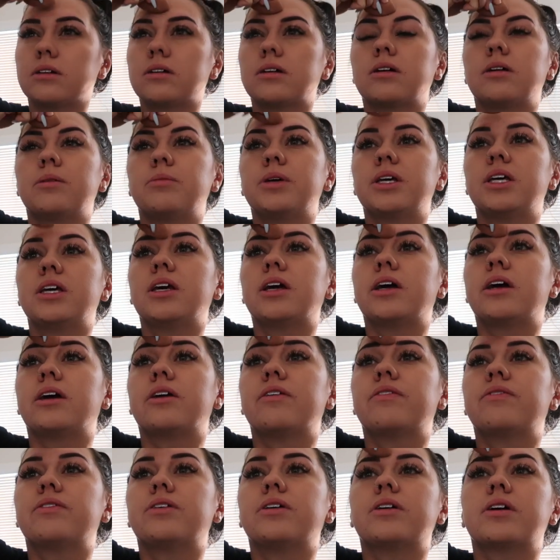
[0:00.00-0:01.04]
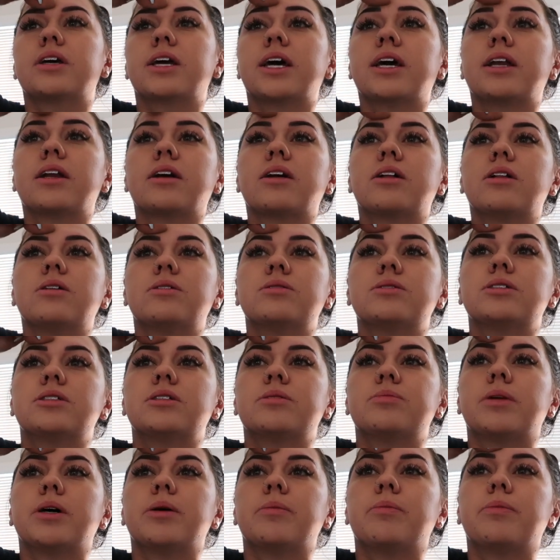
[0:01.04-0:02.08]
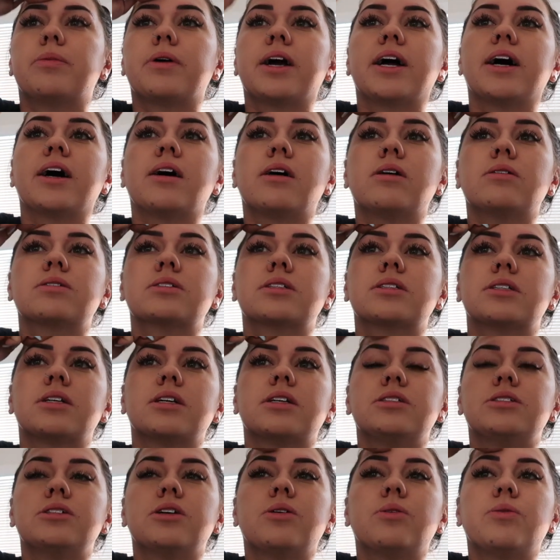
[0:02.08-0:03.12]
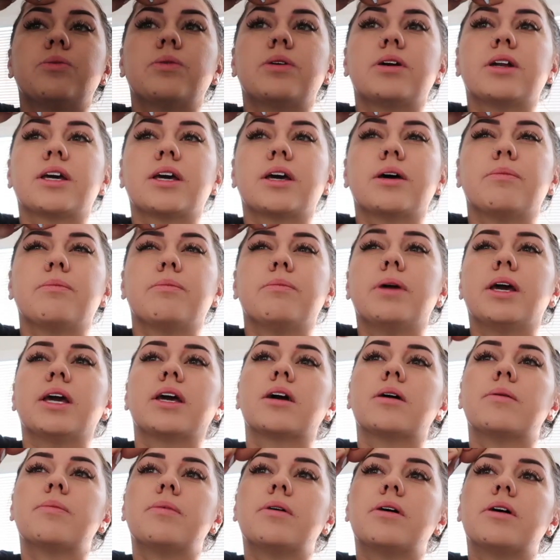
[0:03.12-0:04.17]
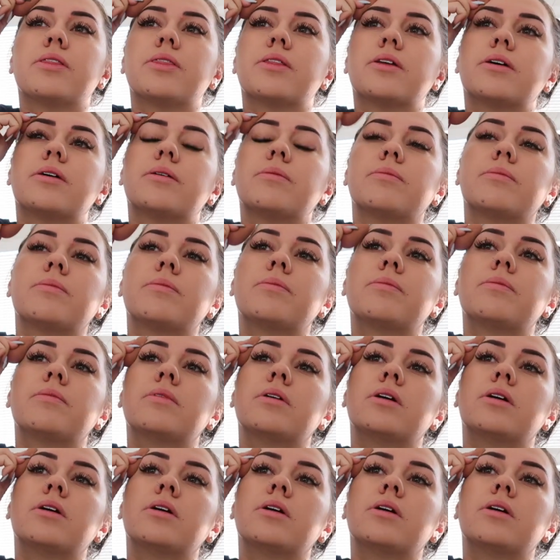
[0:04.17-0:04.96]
Gotta be careful getting close to my brows because I don't want to get makeup on them.